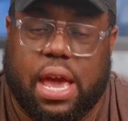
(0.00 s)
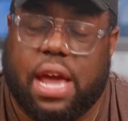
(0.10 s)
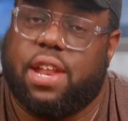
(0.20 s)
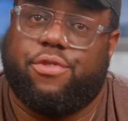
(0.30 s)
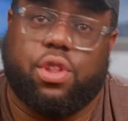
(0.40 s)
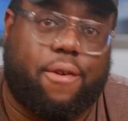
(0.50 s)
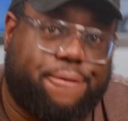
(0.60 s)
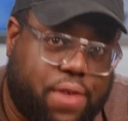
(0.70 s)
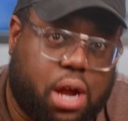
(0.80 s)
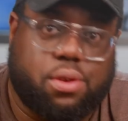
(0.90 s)
And if you don't
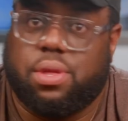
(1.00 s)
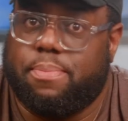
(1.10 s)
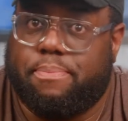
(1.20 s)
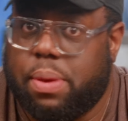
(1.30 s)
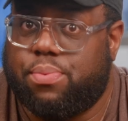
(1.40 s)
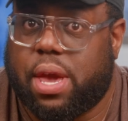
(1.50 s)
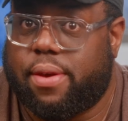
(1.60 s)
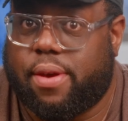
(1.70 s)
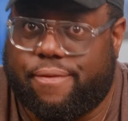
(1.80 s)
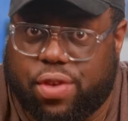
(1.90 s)
follow them, people get
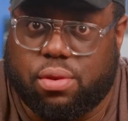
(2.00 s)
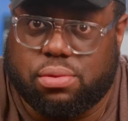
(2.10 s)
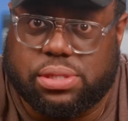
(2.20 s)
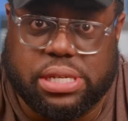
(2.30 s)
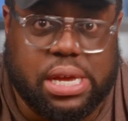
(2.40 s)
confused.